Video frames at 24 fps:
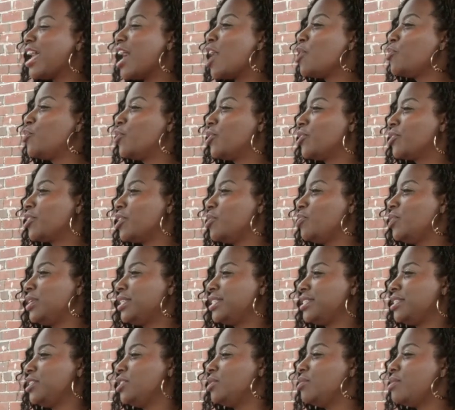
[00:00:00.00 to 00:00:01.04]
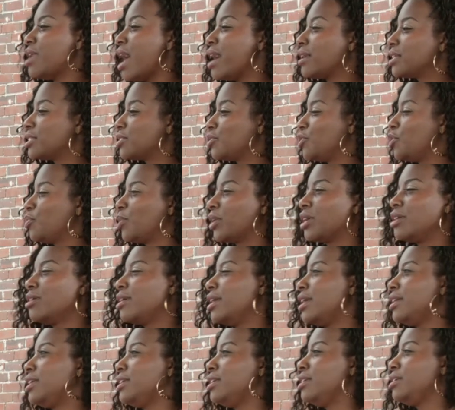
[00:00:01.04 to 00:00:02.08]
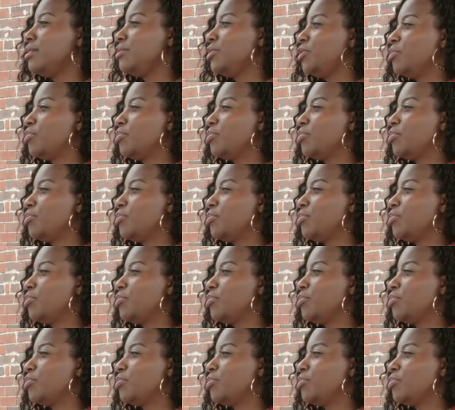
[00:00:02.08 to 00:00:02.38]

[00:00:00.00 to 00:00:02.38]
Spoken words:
And where can we see you next? Are you working on any new